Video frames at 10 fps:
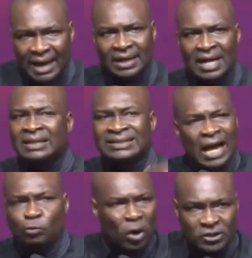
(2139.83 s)
man,
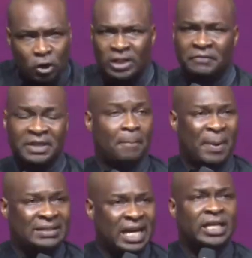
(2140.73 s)
that was not even the
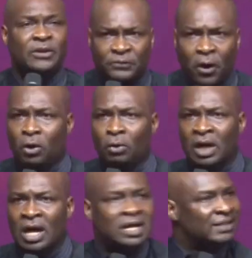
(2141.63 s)
pattern he
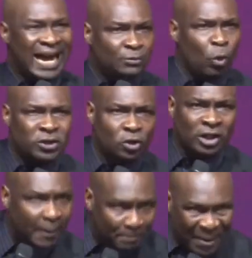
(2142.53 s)
followed. That was not the